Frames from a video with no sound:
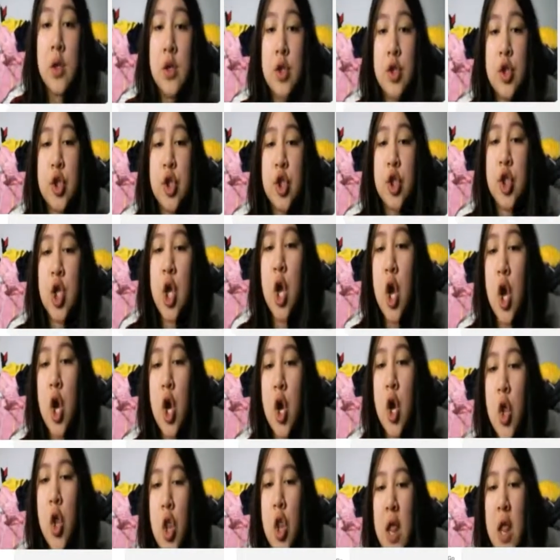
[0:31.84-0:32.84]

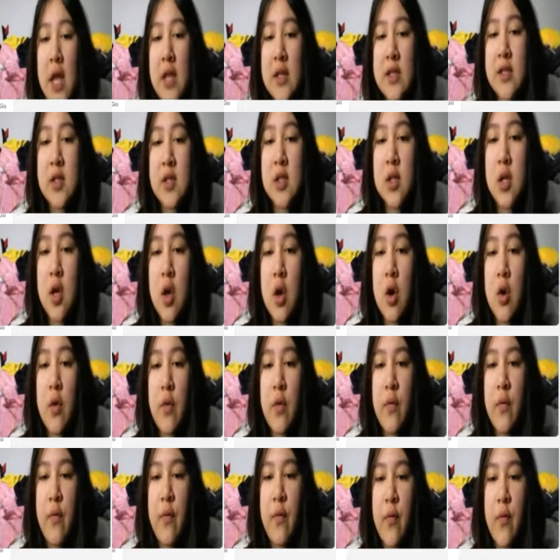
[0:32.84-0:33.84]
So let's go
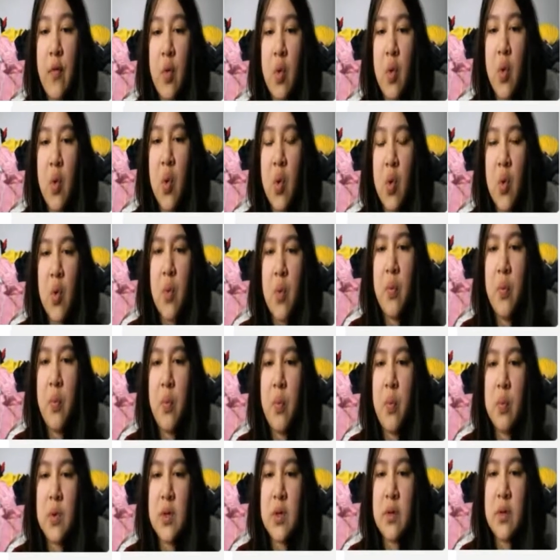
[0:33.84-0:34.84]
for
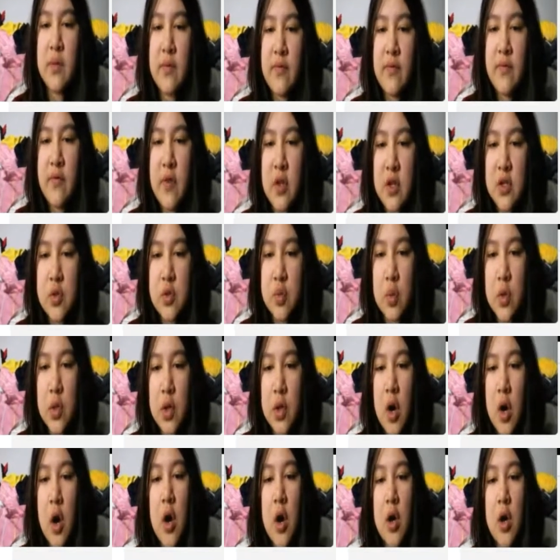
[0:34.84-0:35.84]
first
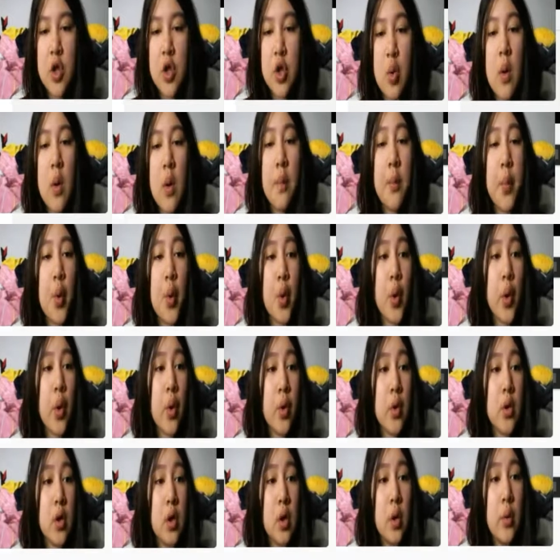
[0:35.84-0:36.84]
one. Are you a boy
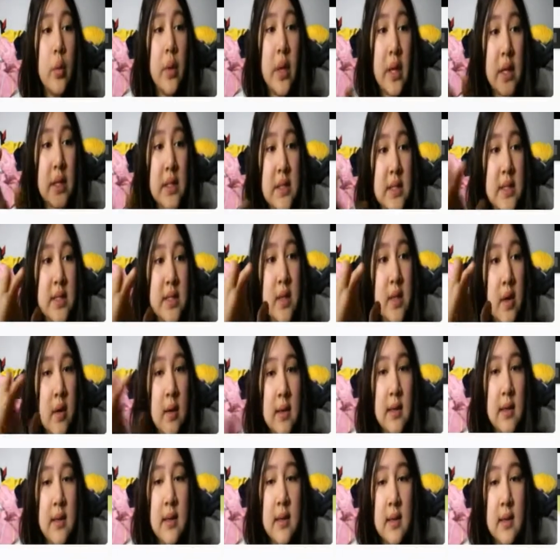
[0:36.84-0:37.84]
or girl
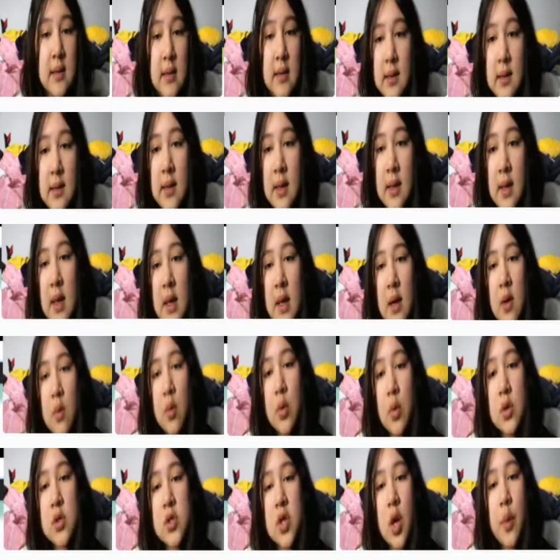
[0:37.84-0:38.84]
inside?
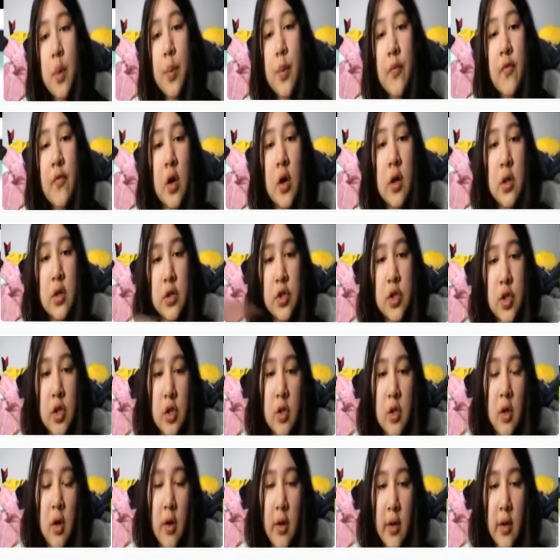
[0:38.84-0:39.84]
What type of colours do
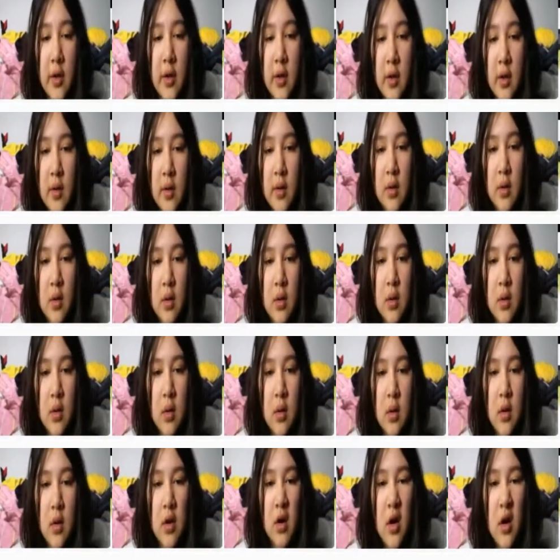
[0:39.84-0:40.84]
you like?
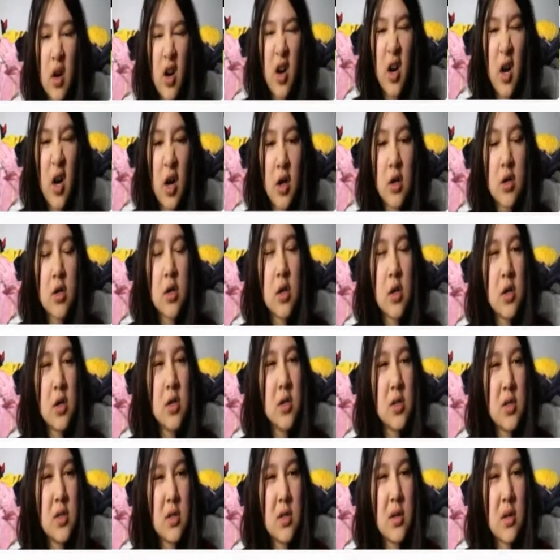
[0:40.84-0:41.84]
Hot
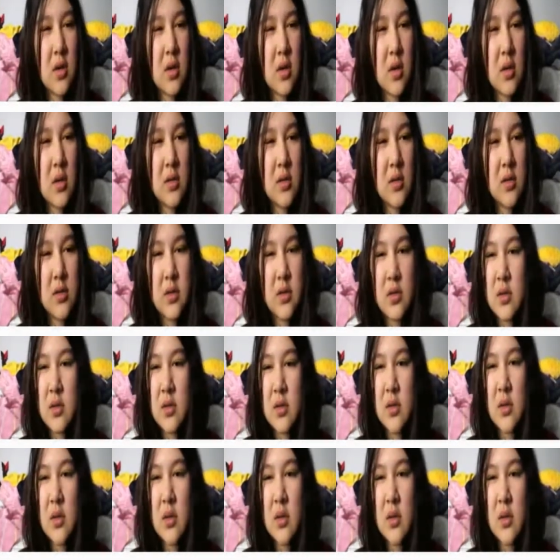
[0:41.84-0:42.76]
colours, I guess.